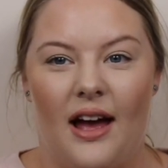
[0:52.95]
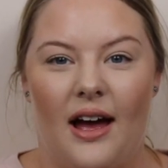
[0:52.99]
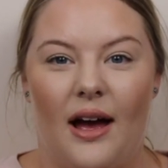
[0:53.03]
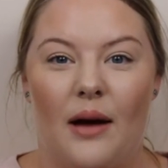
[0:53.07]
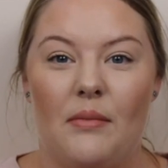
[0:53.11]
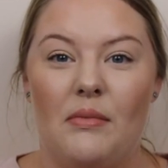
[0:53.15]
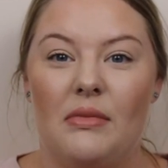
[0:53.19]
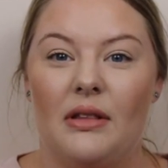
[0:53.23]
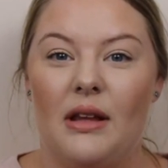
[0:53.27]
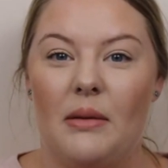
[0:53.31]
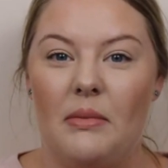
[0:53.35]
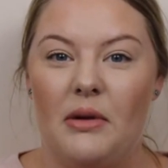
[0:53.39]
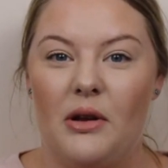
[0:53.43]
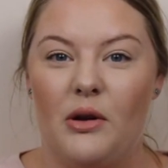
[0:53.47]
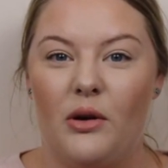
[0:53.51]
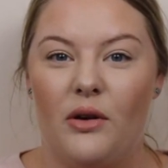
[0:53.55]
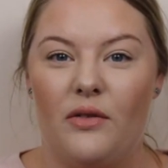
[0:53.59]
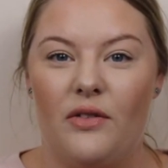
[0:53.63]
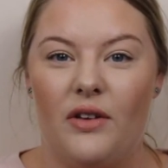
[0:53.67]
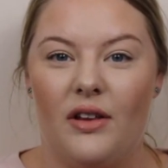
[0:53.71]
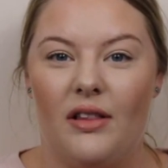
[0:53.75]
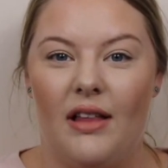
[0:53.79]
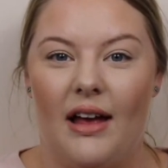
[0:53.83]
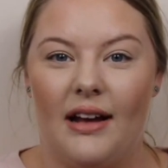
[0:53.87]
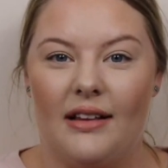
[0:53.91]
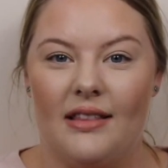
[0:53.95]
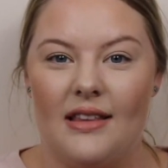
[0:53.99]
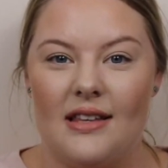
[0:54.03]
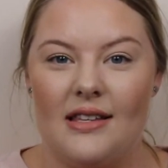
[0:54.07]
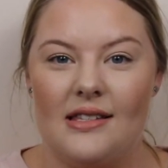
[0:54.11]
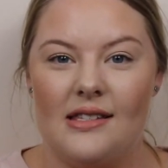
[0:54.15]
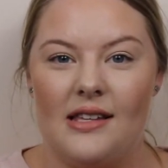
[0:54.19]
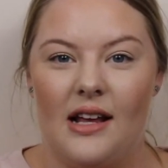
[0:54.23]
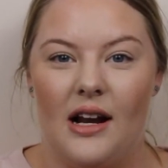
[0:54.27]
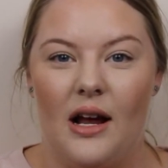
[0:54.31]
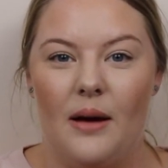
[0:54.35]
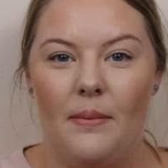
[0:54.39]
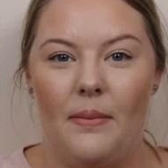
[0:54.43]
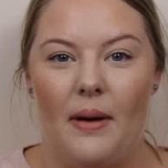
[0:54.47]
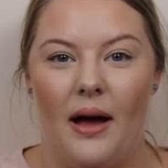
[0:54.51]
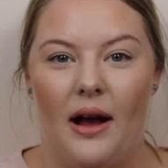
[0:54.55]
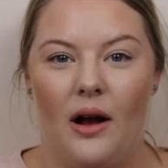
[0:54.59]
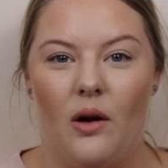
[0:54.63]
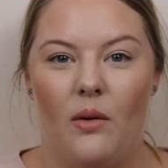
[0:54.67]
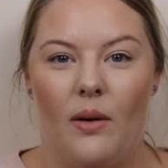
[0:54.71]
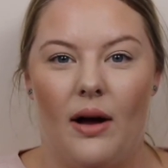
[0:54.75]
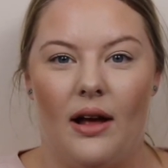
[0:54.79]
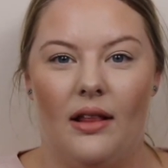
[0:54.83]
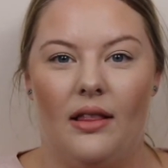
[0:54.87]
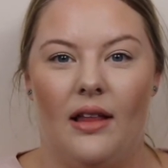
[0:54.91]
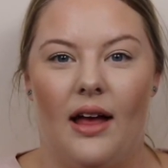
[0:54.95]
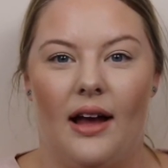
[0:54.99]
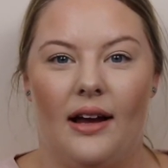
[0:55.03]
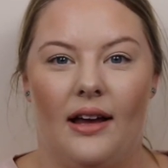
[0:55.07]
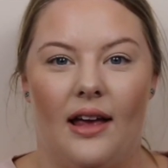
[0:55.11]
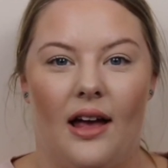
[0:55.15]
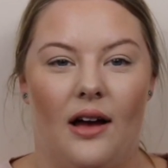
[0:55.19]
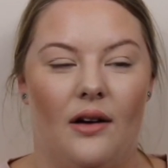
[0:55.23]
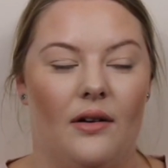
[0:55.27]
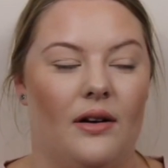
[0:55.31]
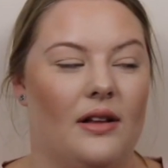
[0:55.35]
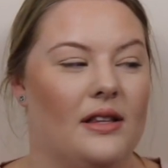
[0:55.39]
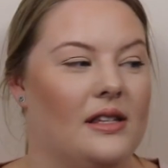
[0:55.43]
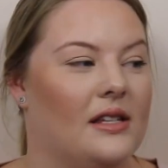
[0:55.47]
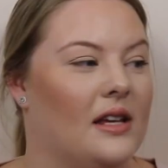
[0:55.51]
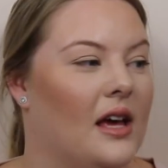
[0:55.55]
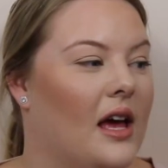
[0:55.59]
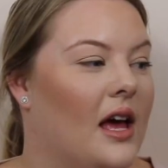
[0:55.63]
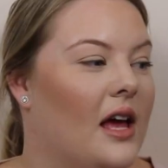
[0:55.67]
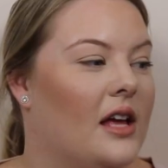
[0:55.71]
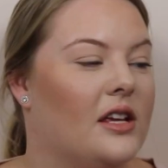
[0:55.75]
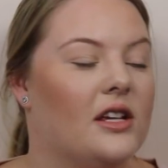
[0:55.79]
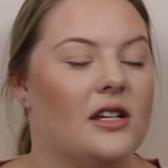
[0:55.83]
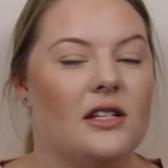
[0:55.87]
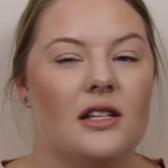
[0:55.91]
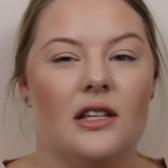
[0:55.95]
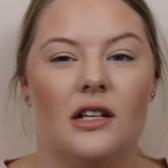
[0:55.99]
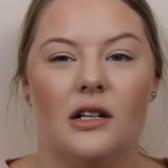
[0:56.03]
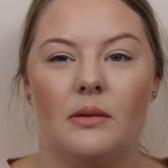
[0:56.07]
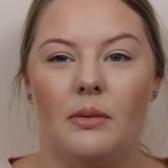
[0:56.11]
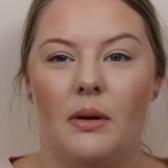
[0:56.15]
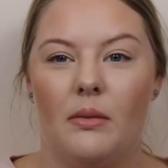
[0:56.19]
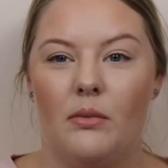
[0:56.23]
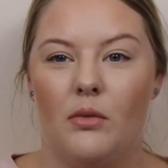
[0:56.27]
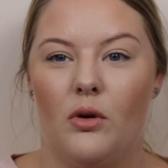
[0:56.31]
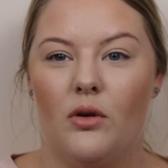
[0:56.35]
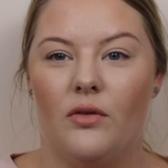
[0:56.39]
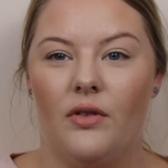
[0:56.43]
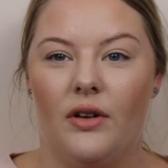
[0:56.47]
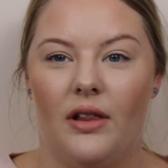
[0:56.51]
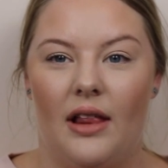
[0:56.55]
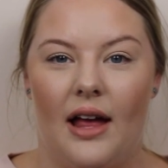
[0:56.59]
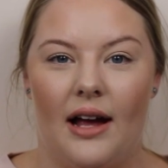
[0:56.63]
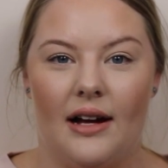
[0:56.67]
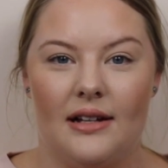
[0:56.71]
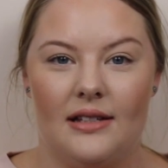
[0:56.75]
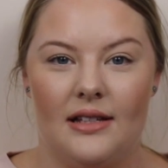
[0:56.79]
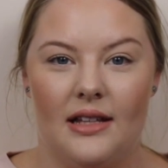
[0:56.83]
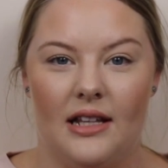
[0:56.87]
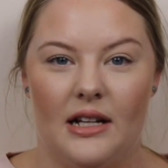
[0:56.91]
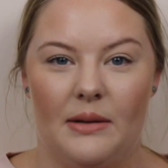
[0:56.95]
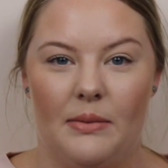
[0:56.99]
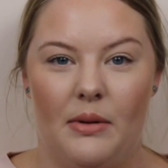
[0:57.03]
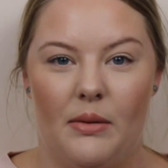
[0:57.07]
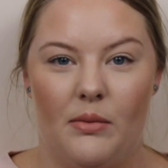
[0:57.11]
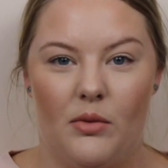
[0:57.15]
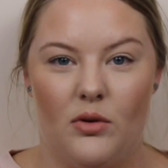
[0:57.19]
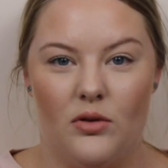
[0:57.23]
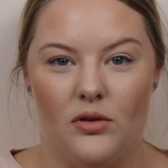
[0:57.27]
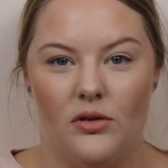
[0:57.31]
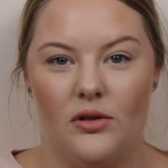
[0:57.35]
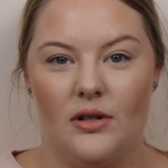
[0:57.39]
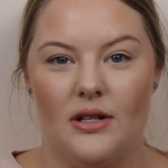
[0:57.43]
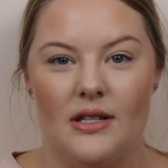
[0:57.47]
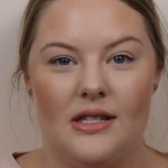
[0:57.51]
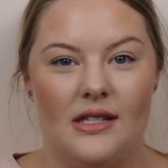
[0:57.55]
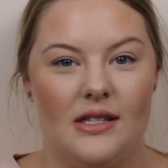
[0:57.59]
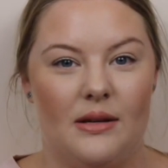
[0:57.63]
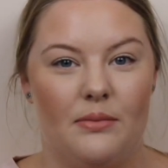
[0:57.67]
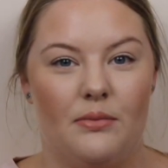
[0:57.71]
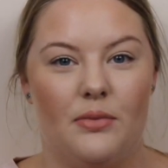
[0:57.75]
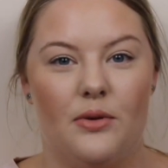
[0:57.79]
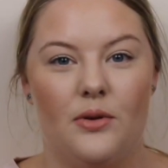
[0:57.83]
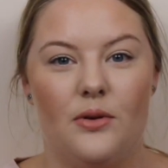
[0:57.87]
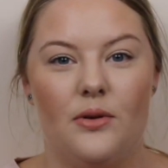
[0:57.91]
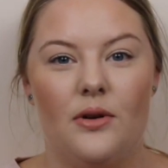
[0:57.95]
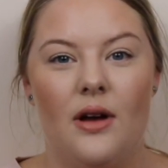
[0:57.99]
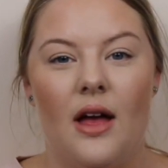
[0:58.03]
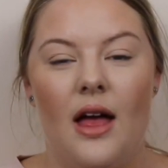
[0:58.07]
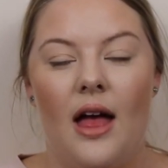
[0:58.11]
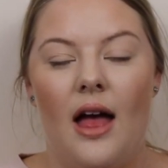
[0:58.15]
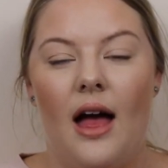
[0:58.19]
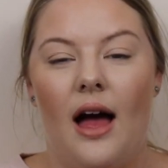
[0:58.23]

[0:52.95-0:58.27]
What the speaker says: Let me know if you like this setup. I quite like how it's just a little bit more relaxed, a little bit more simple.